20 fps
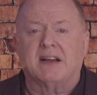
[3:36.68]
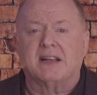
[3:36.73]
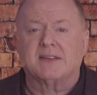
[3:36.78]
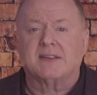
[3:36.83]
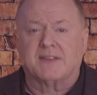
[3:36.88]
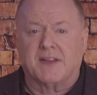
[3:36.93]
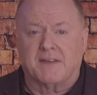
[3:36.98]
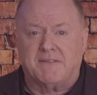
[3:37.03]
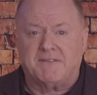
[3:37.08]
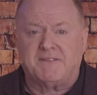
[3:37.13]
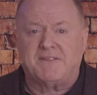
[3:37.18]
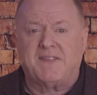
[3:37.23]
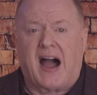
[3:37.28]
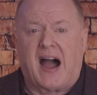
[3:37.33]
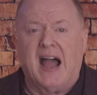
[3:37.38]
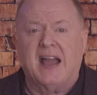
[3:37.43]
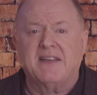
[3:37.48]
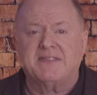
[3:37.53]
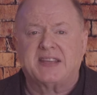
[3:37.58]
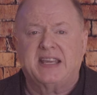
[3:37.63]
it the
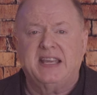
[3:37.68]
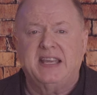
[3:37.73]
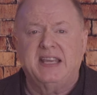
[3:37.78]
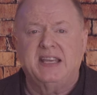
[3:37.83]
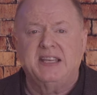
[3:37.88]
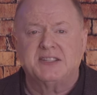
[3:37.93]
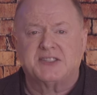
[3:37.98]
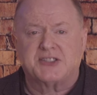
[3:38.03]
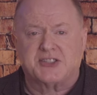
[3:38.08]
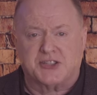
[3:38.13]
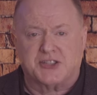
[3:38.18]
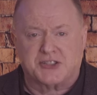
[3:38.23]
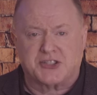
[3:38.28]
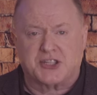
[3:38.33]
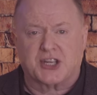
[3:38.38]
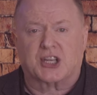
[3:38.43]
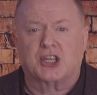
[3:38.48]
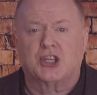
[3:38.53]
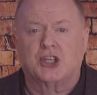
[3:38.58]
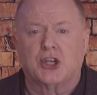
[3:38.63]
five keys to
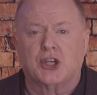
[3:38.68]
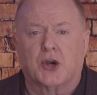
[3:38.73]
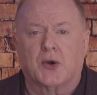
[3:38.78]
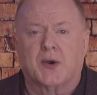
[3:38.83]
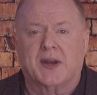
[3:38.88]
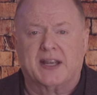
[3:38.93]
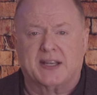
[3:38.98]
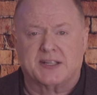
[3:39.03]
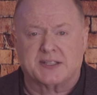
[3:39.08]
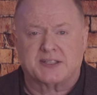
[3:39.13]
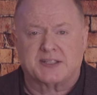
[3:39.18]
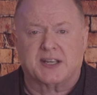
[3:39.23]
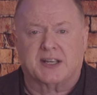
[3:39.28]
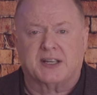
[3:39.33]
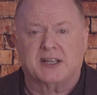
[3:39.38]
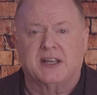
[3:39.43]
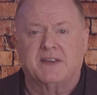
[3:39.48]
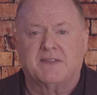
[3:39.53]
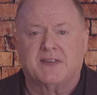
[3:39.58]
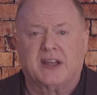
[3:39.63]
securing a
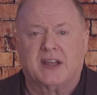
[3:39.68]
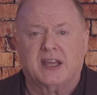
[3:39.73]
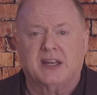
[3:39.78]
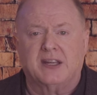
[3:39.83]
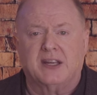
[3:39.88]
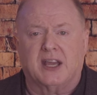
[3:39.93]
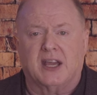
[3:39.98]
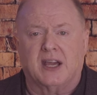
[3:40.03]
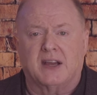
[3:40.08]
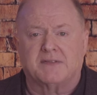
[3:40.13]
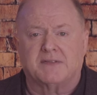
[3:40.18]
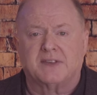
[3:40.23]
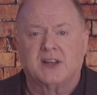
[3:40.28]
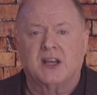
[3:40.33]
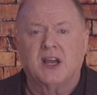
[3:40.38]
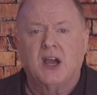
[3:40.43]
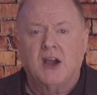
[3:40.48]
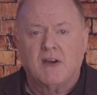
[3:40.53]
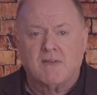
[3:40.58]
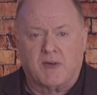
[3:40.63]
significant gift
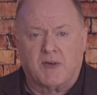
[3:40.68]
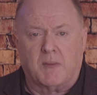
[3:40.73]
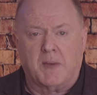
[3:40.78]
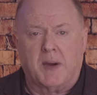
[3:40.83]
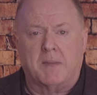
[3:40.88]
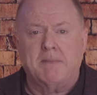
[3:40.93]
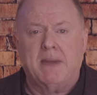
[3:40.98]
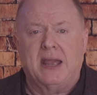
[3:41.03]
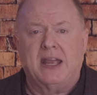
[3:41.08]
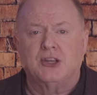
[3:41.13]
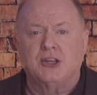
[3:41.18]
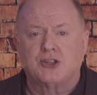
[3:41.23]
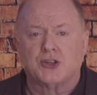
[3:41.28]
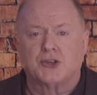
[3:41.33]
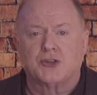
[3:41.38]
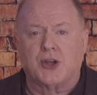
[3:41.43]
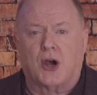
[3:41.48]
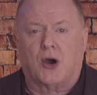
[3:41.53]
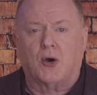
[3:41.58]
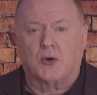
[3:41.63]
from a major
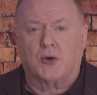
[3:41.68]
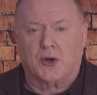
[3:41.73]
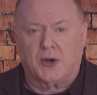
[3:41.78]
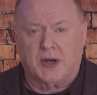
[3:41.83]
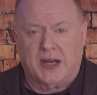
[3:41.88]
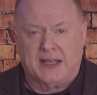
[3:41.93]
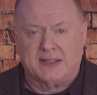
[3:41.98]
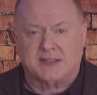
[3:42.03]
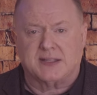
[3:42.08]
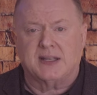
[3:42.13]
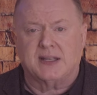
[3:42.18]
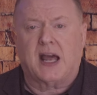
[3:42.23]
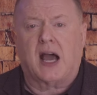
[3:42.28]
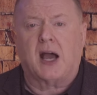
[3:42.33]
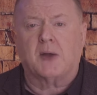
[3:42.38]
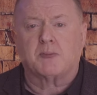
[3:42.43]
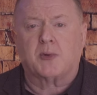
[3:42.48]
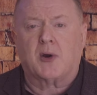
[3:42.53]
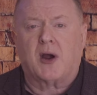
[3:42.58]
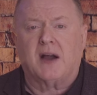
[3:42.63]
donor as a
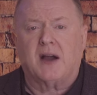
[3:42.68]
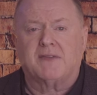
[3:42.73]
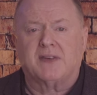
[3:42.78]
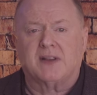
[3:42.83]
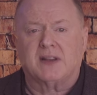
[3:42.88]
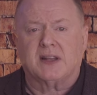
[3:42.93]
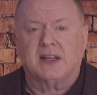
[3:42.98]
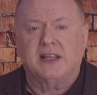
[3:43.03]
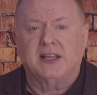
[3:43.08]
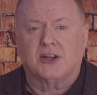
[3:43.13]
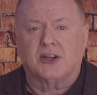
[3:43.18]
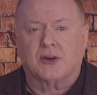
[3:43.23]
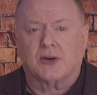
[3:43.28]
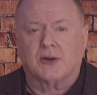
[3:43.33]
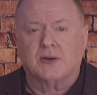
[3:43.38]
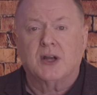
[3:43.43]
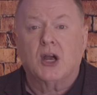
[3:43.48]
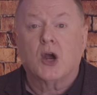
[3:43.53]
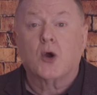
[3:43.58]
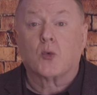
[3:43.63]
nonprofit
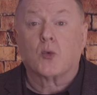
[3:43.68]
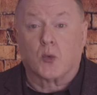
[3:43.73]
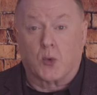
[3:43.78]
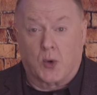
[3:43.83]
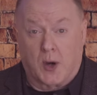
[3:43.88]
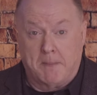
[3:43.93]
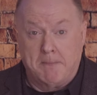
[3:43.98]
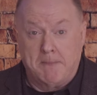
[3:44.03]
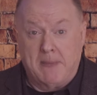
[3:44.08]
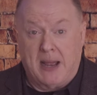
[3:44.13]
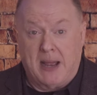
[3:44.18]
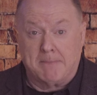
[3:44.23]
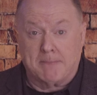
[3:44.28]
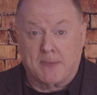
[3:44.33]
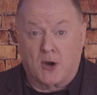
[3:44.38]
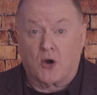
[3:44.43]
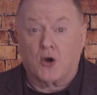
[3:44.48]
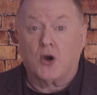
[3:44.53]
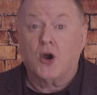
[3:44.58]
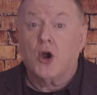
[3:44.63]
leader.
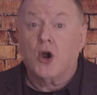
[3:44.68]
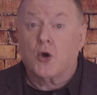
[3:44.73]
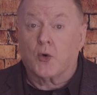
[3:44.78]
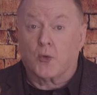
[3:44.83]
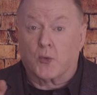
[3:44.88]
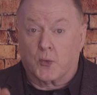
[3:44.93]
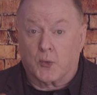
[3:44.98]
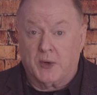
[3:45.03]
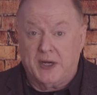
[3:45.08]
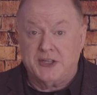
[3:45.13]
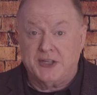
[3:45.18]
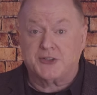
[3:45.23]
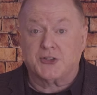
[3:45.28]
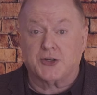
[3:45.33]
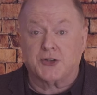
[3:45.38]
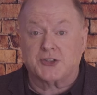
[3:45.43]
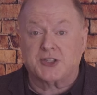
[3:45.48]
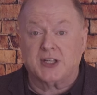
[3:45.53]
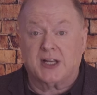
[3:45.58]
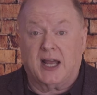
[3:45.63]
Remember,
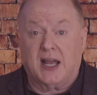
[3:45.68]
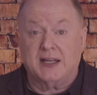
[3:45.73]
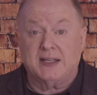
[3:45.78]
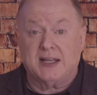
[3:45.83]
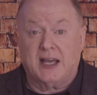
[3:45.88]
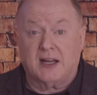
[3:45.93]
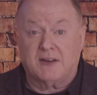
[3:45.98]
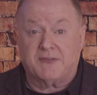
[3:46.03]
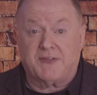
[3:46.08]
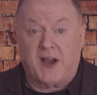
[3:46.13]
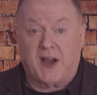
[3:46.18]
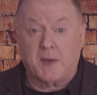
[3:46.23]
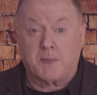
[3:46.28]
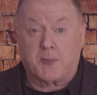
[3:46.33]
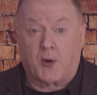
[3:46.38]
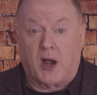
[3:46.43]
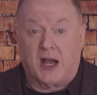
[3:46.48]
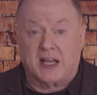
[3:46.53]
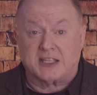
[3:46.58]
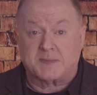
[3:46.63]
research and identify
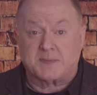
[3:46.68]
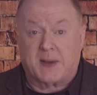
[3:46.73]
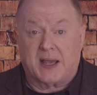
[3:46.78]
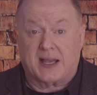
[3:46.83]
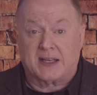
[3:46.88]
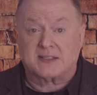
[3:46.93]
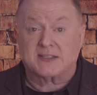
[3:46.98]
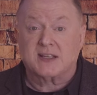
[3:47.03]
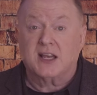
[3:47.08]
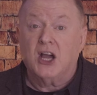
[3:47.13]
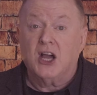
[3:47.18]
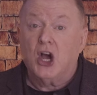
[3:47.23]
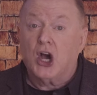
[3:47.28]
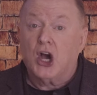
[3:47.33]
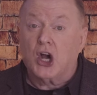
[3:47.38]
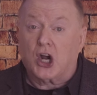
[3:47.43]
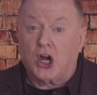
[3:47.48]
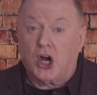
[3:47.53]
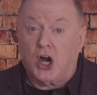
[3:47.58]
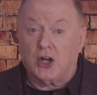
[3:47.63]
prospects,
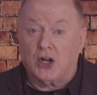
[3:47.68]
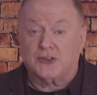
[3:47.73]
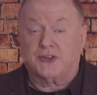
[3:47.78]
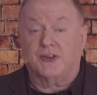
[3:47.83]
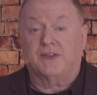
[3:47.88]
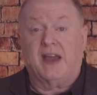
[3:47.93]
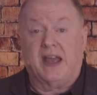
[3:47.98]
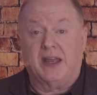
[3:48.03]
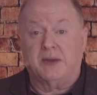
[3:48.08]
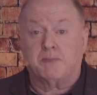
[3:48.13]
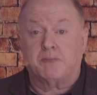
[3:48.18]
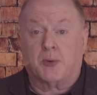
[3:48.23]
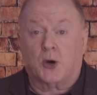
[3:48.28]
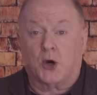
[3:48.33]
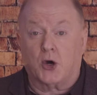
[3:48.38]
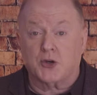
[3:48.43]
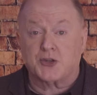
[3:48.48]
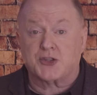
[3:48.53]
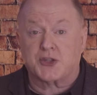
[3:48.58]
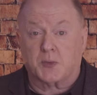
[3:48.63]
cultivate
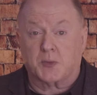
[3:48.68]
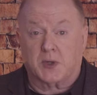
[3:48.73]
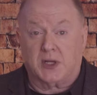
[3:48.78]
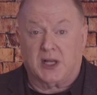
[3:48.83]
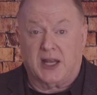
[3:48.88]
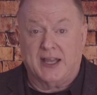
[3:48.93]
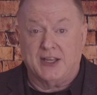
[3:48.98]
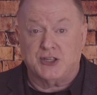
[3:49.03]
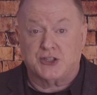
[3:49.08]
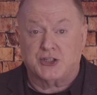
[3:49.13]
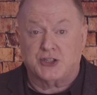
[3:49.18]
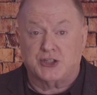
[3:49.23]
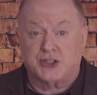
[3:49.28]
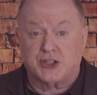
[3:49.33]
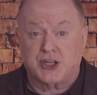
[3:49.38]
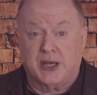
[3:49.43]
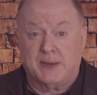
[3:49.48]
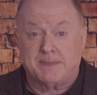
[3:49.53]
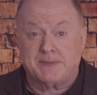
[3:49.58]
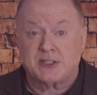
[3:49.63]
personal
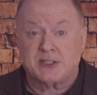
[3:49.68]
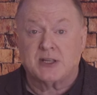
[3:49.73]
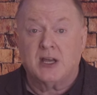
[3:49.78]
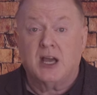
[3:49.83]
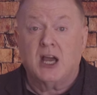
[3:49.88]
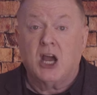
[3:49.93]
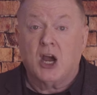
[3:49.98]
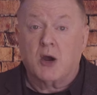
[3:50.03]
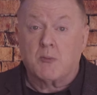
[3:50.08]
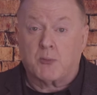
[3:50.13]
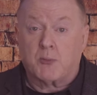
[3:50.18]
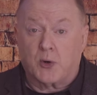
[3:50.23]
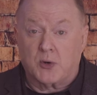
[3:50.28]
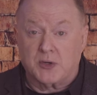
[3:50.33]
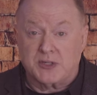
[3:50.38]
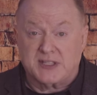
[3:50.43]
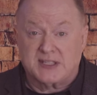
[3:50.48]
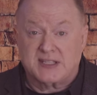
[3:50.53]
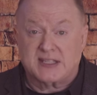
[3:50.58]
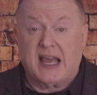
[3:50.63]
relationships,
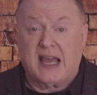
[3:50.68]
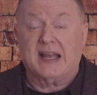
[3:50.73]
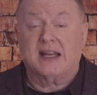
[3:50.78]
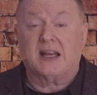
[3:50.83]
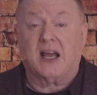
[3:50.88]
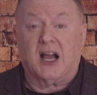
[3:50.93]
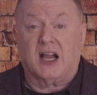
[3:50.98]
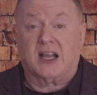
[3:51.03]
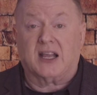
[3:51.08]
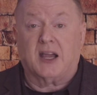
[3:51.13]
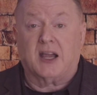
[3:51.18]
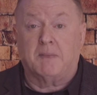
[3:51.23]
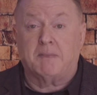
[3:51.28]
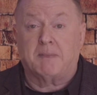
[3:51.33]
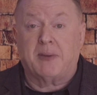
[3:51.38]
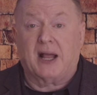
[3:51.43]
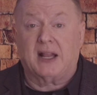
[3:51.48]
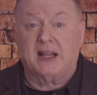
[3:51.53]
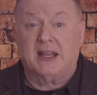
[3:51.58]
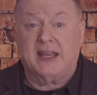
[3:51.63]
present a
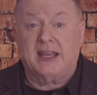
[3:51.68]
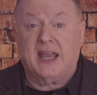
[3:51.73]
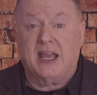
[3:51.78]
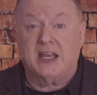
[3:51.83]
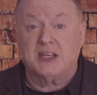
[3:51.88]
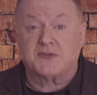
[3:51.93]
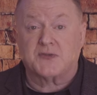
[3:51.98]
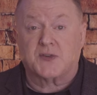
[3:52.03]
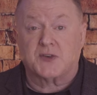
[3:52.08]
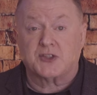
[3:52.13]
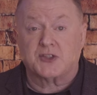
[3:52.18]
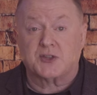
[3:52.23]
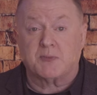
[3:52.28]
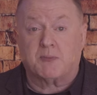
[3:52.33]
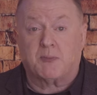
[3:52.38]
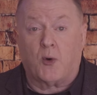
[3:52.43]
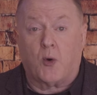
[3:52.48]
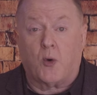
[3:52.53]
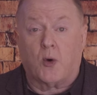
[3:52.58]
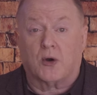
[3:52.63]
compelling case for
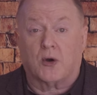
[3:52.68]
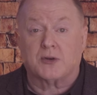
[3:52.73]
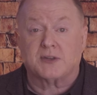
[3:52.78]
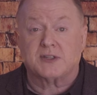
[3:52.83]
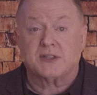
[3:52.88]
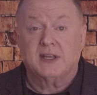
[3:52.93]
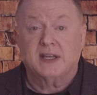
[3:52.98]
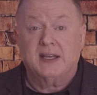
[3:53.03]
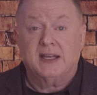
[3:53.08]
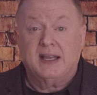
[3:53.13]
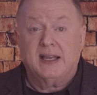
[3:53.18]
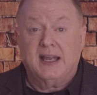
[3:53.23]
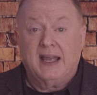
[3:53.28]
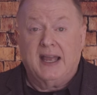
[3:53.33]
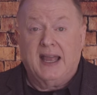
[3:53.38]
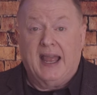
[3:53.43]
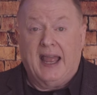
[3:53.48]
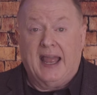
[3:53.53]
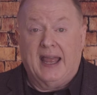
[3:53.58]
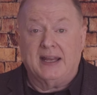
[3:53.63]
support,
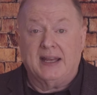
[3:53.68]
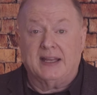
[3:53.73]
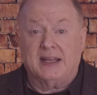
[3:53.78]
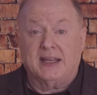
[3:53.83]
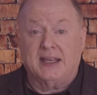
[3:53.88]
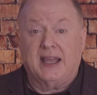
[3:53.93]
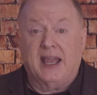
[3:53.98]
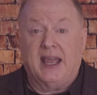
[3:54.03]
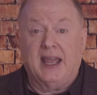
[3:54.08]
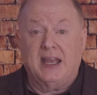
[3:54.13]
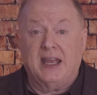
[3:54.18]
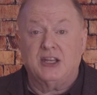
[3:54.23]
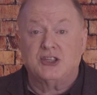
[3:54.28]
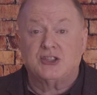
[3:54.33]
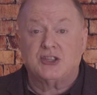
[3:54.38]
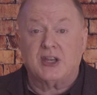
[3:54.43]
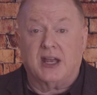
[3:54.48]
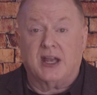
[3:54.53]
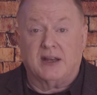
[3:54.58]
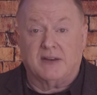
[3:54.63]
and
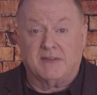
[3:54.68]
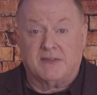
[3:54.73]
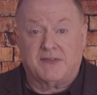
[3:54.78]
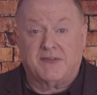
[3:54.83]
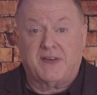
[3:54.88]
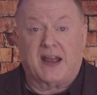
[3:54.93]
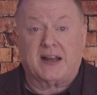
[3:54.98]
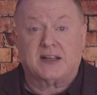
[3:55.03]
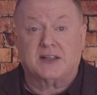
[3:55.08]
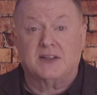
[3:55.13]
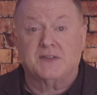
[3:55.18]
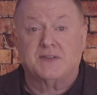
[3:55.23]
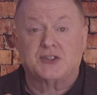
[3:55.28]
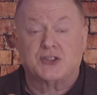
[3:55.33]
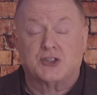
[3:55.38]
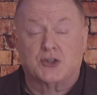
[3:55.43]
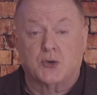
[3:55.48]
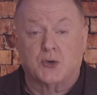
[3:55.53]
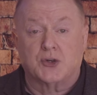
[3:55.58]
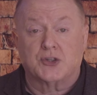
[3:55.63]
engage in effective
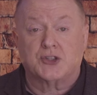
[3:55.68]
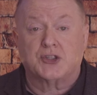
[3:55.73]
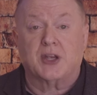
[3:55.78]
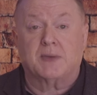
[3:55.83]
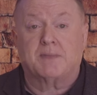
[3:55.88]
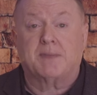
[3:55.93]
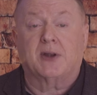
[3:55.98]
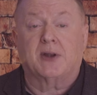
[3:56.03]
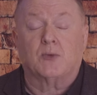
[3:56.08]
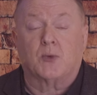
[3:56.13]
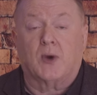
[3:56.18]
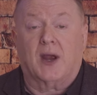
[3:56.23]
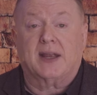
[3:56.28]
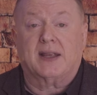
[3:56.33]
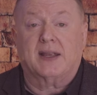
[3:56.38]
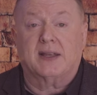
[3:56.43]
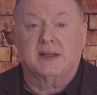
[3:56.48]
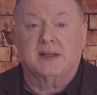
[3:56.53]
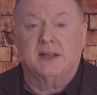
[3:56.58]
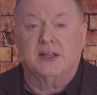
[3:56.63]
stewardship and
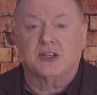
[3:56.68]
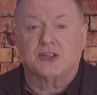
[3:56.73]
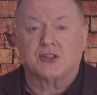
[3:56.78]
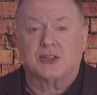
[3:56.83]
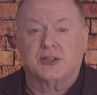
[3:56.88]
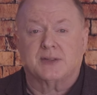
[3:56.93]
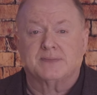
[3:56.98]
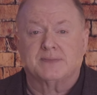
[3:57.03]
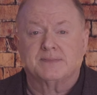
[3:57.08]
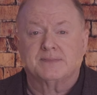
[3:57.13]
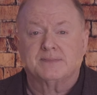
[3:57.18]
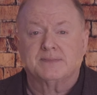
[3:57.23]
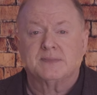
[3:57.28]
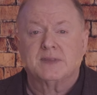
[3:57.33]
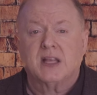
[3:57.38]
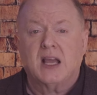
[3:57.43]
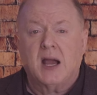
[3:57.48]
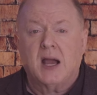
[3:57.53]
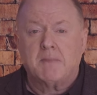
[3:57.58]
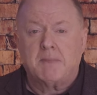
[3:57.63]
recognition.
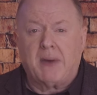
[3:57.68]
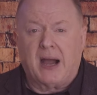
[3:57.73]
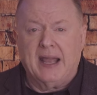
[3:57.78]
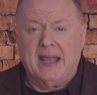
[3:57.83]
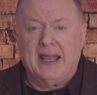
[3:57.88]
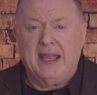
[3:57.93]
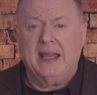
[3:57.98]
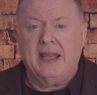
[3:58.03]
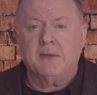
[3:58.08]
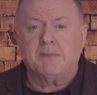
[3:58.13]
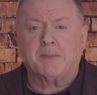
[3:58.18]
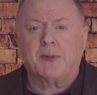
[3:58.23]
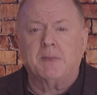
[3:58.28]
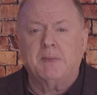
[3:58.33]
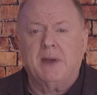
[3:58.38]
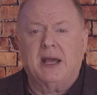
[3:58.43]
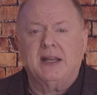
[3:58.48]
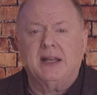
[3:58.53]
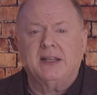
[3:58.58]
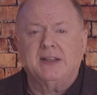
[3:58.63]
By
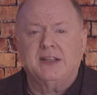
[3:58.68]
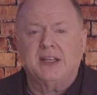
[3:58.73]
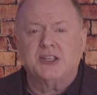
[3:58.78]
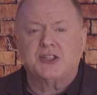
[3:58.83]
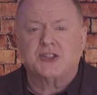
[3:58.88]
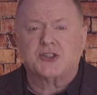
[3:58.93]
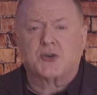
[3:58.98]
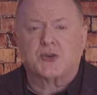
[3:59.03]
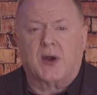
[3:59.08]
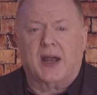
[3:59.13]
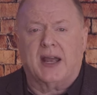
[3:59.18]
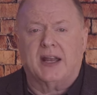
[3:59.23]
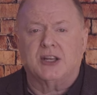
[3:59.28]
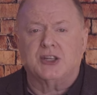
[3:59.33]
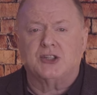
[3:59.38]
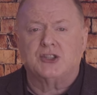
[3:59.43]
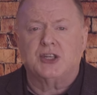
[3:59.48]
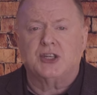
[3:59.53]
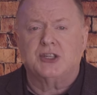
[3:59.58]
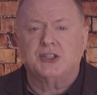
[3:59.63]
implementing these
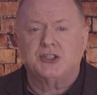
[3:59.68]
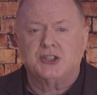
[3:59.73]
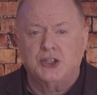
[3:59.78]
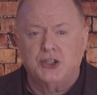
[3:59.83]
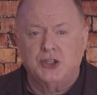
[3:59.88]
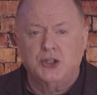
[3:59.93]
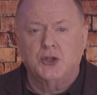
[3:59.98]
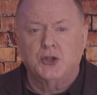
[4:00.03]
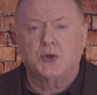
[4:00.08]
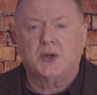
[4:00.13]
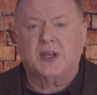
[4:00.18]
strategies, you